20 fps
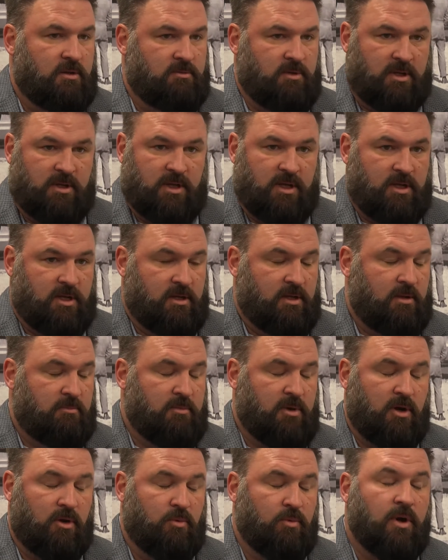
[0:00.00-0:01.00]
Again, it doesn't
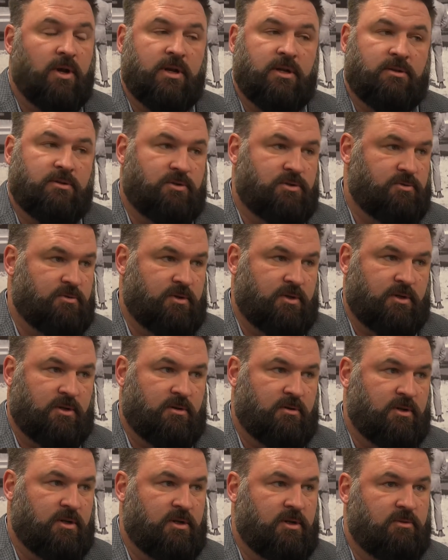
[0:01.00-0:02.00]
matter what industry
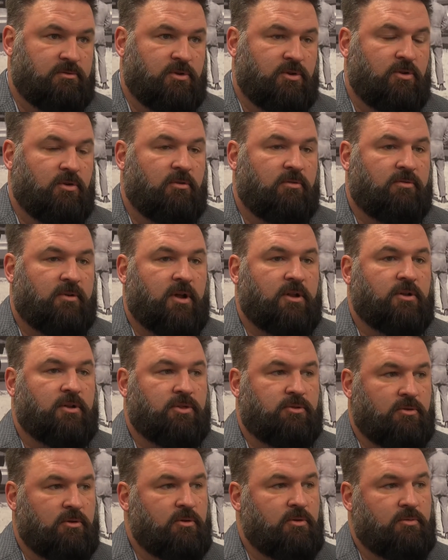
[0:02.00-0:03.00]
you're in, if you don't follow
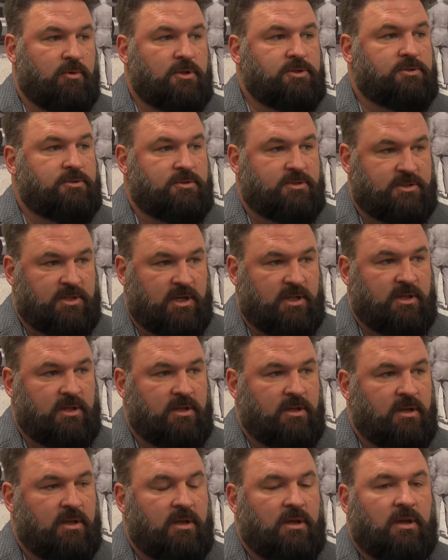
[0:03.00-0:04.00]
through with what you're
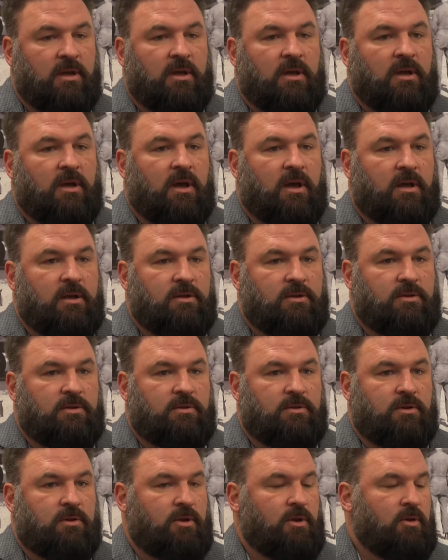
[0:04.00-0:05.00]
selling,
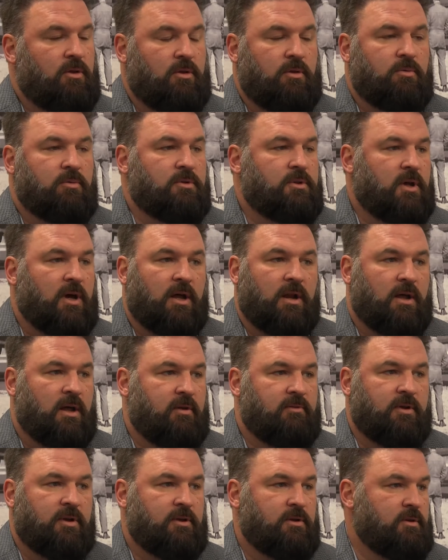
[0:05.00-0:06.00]
you will not
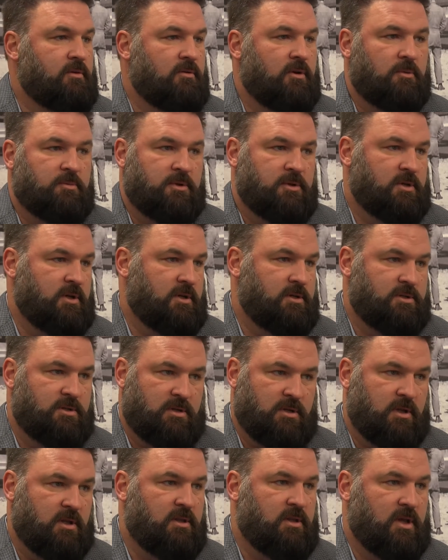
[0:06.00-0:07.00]
have a good
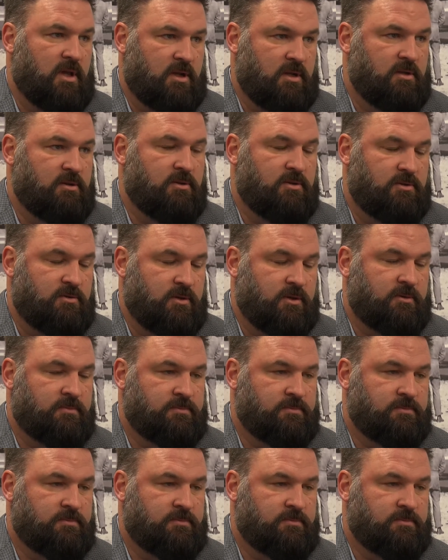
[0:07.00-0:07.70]
reputation in that industry.